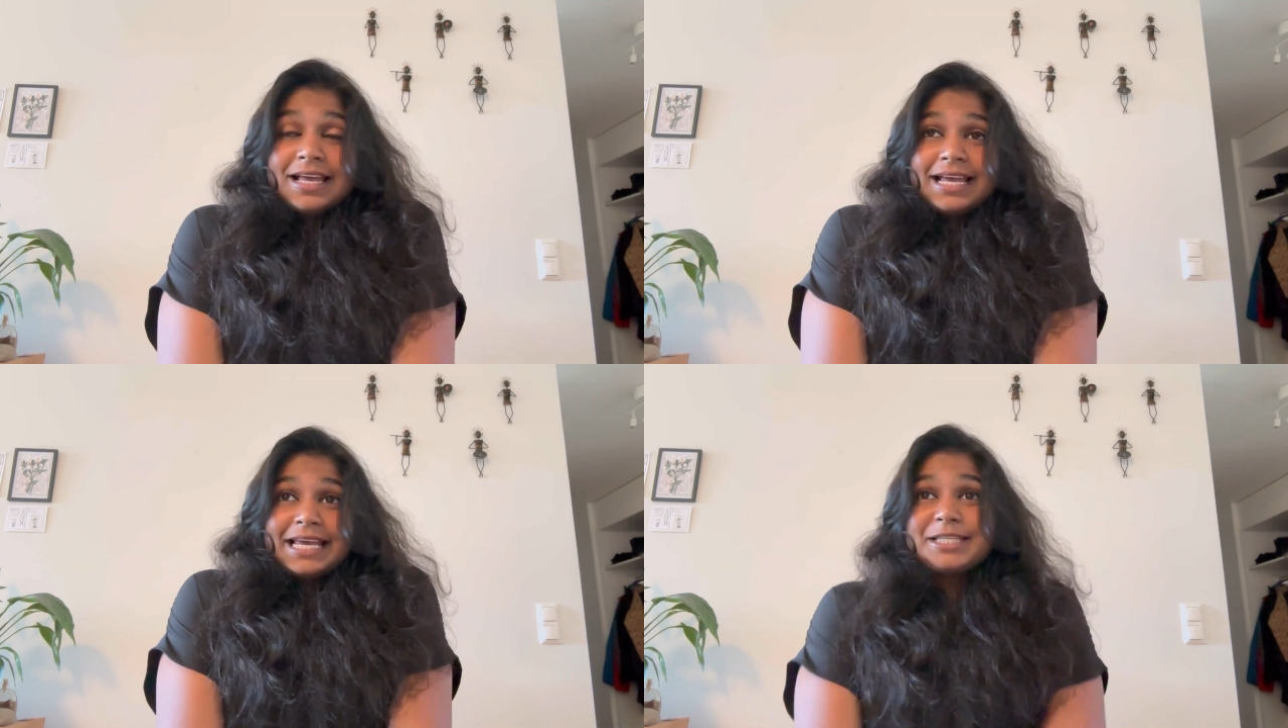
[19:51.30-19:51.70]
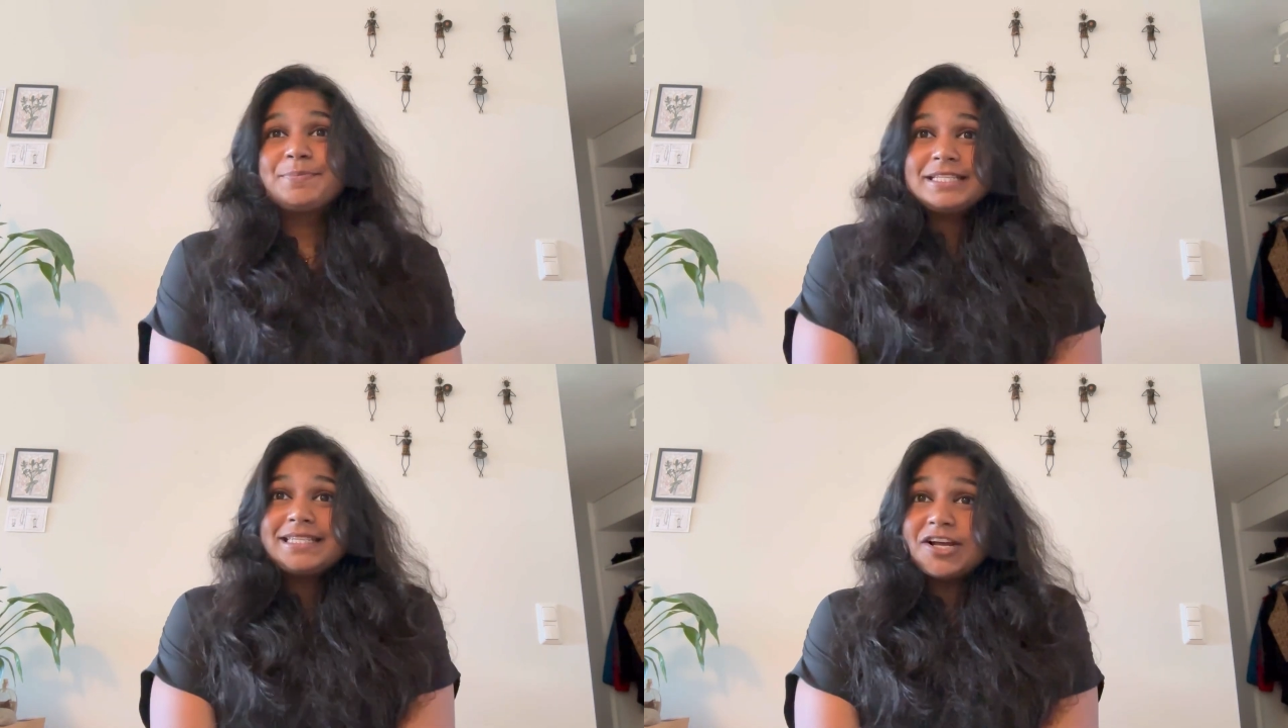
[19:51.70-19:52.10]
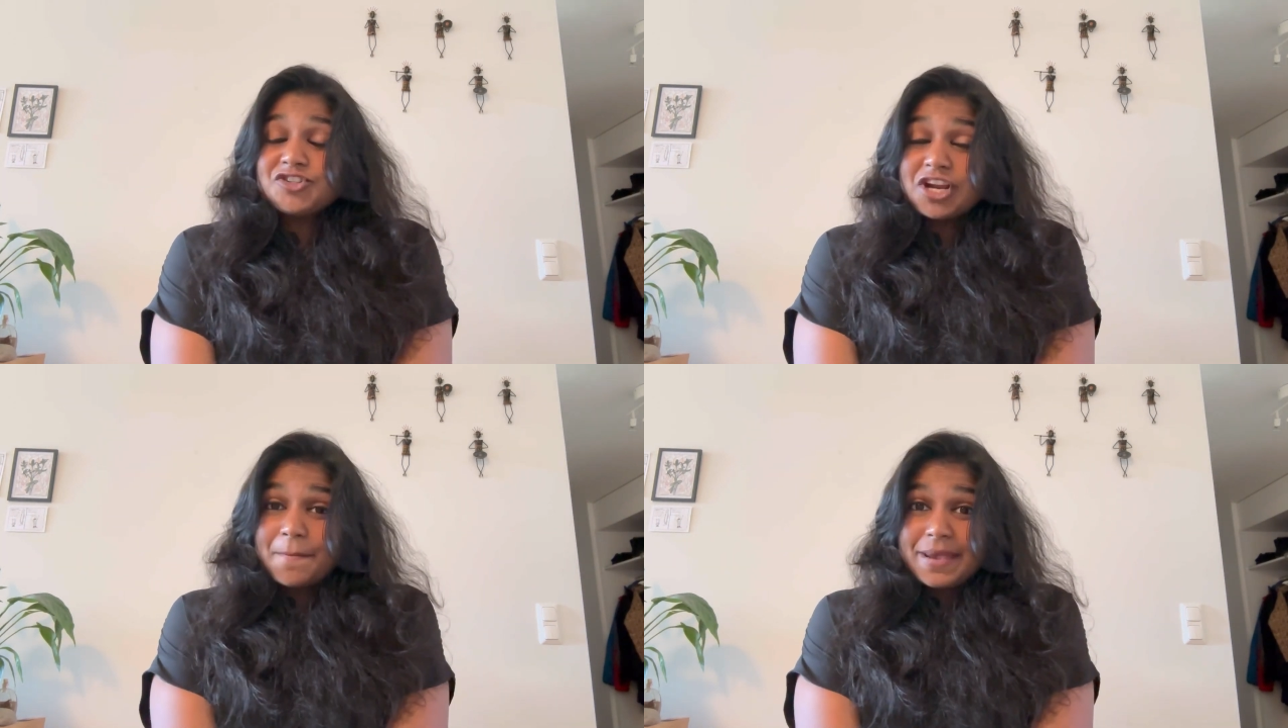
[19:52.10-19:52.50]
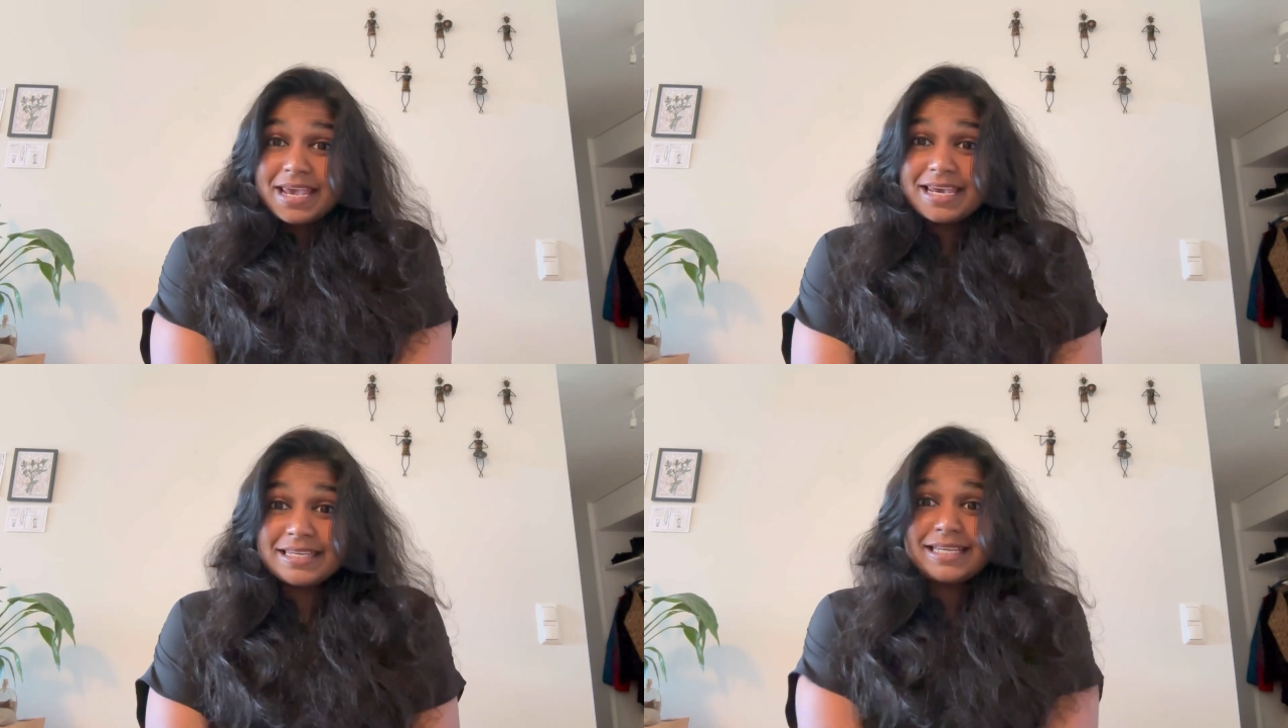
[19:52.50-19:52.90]
It's been such an
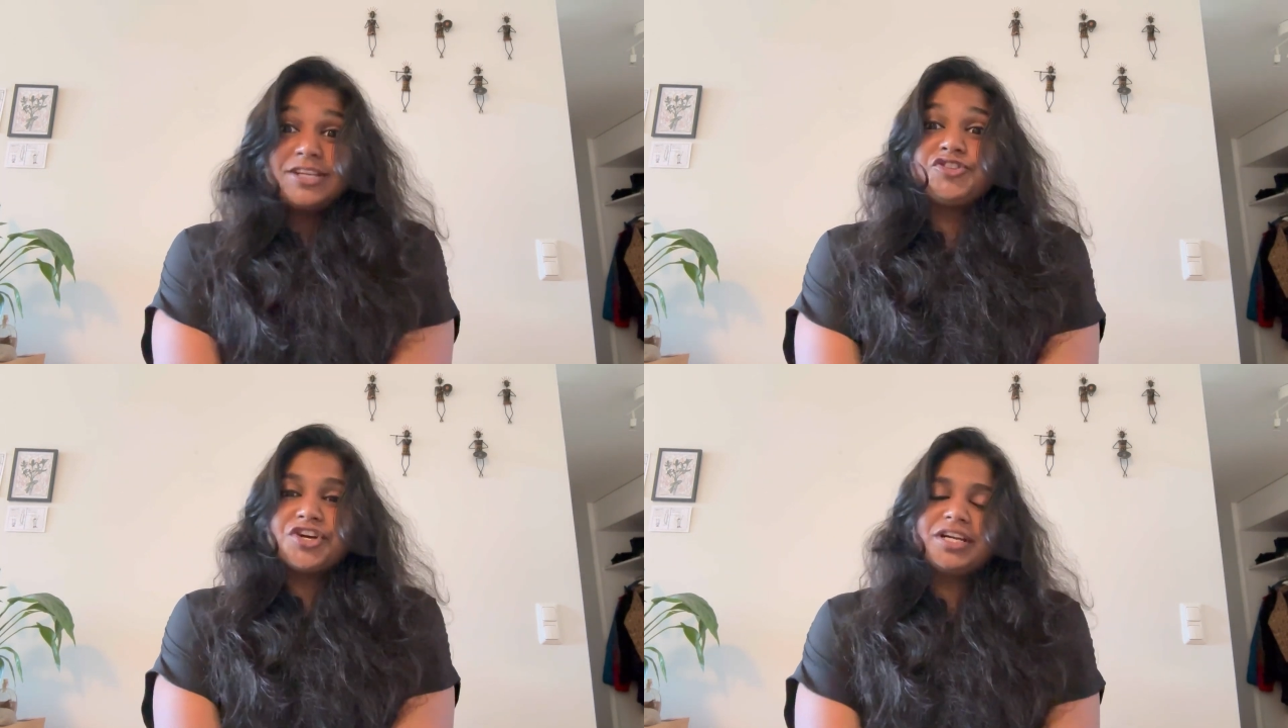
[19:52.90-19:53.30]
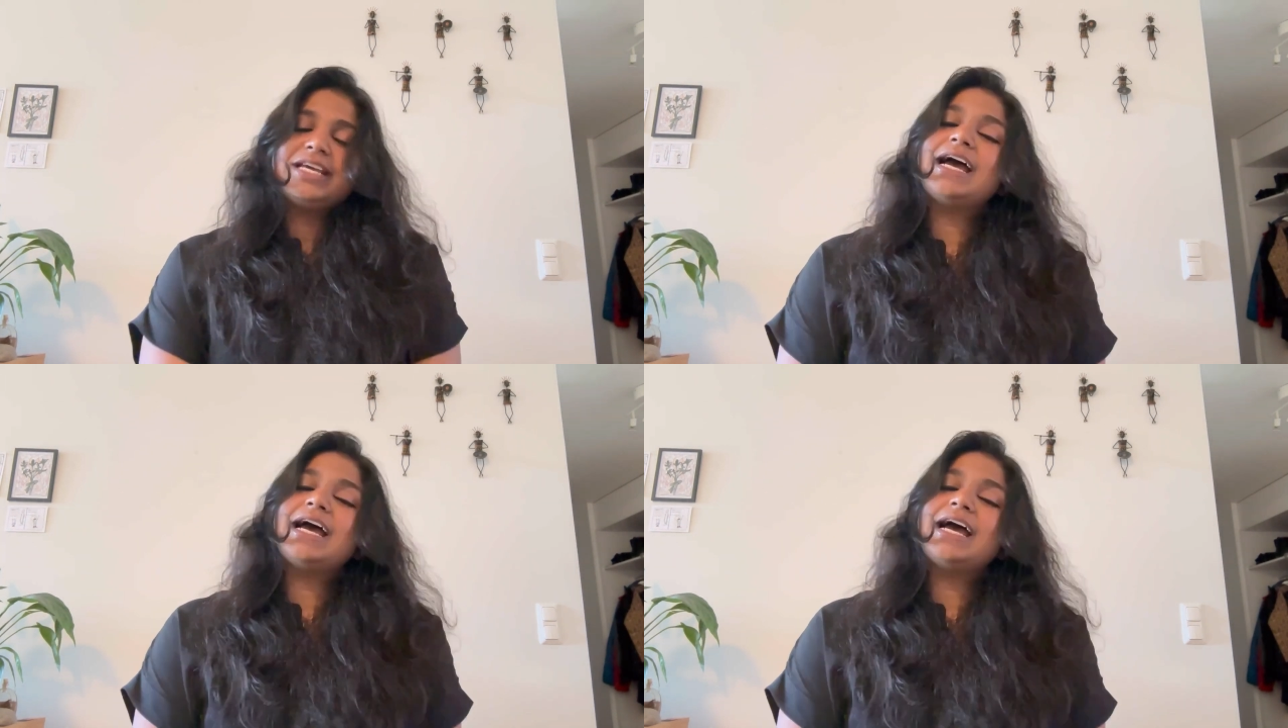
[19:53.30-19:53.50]
amazing journey.